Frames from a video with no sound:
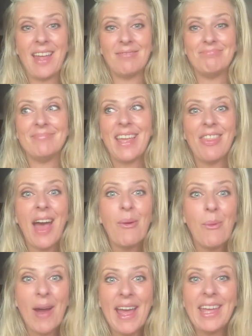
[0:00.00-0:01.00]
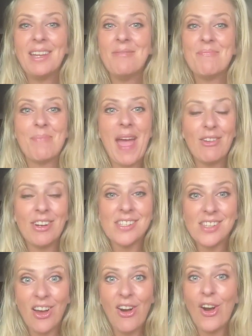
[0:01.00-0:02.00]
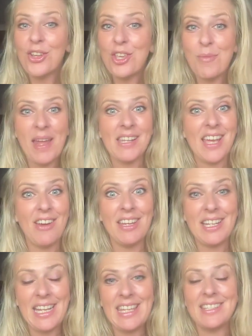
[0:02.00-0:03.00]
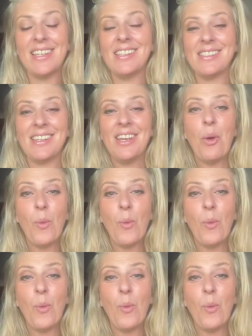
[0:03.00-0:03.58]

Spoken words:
And in that way, parents are humanitarian leaders.